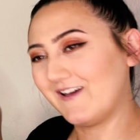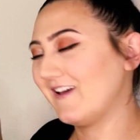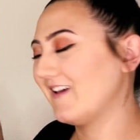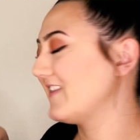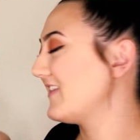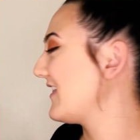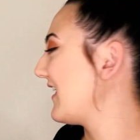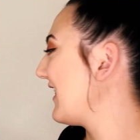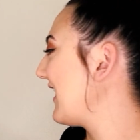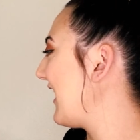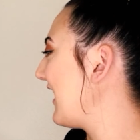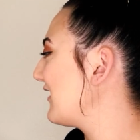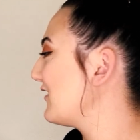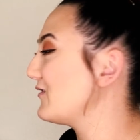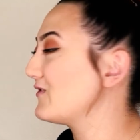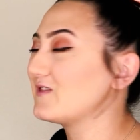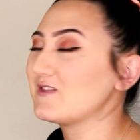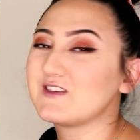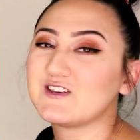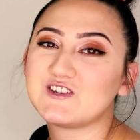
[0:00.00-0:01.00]
that I
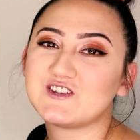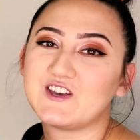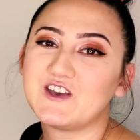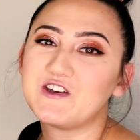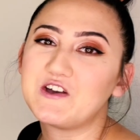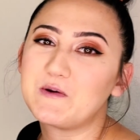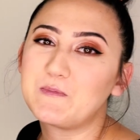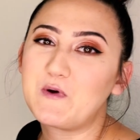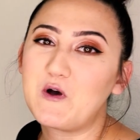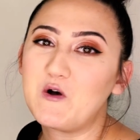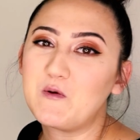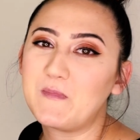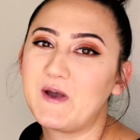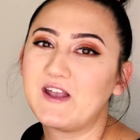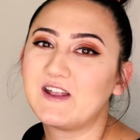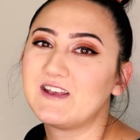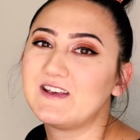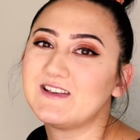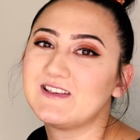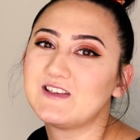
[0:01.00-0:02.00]
use to shake up all my
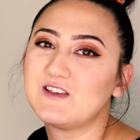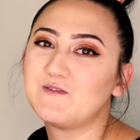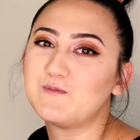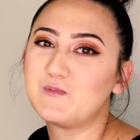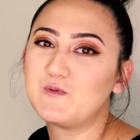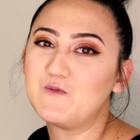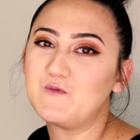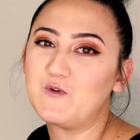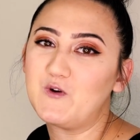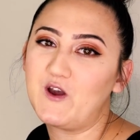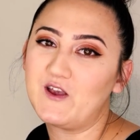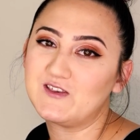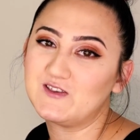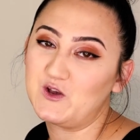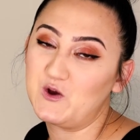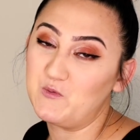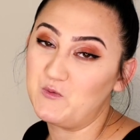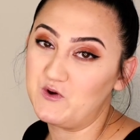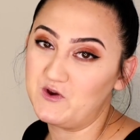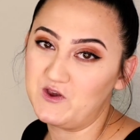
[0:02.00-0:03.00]
adhesive before I
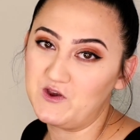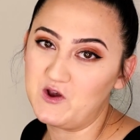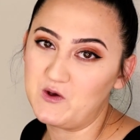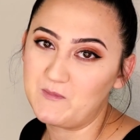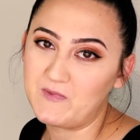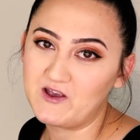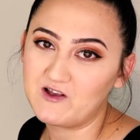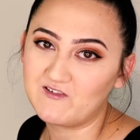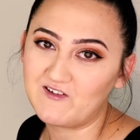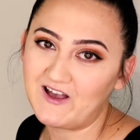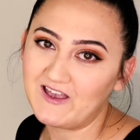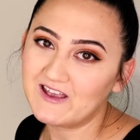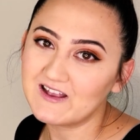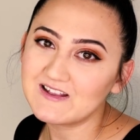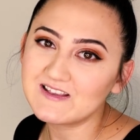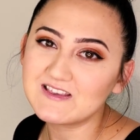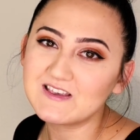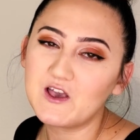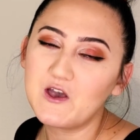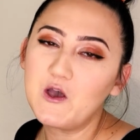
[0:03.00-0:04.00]
start working on my
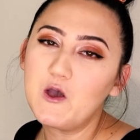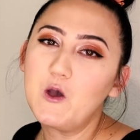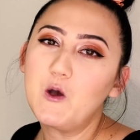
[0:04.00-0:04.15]
clients.